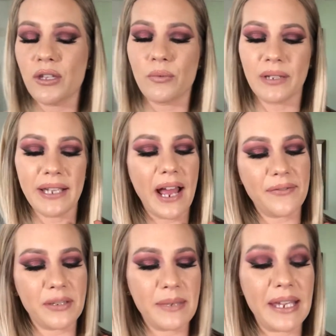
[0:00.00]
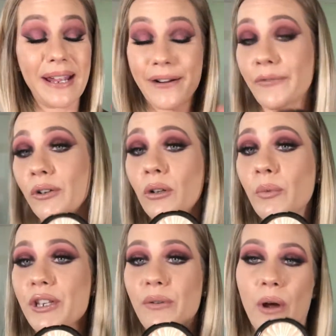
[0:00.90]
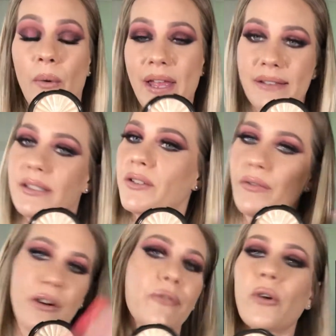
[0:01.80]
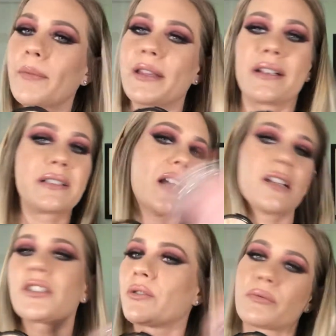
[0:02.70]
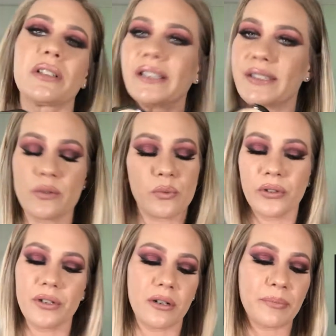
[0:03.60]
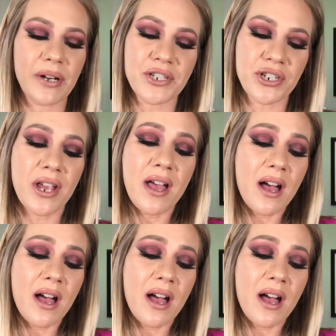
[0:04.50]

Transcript: You really have to be careful when you go into their formula not to really swirl your brush